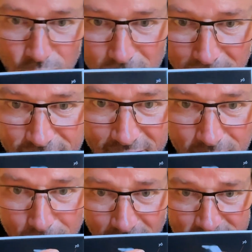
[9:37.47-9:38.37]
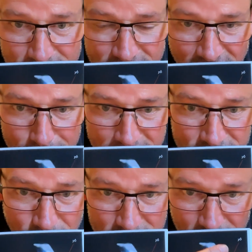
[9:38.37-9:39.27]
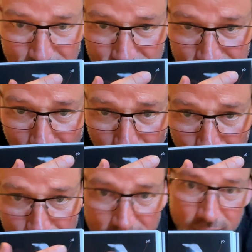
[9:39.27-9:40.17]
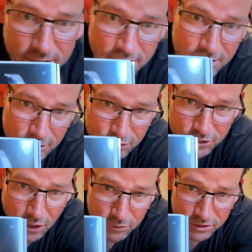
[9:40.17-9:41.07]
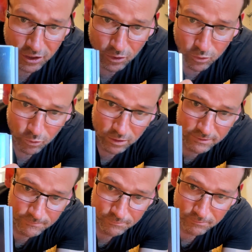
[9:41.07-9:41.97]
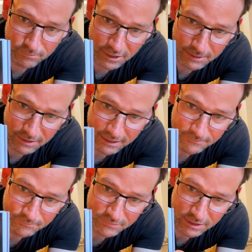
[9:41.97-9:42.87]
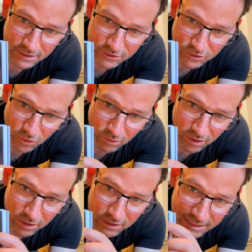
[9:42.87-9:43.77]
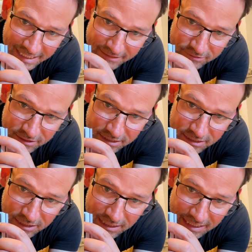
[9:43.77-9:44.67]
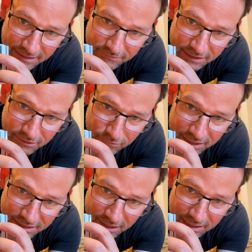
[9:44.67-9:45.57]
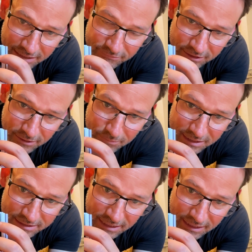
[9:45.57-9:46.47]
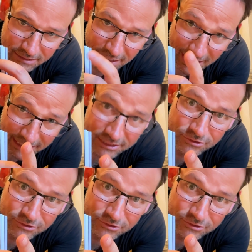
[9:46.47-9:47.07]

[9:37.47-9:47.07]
One of my favorite parts of a Japanese sword is called yo. Yo, baby. Yo are leaves. This is the leaf. I didn't write down leaf here, but Alex,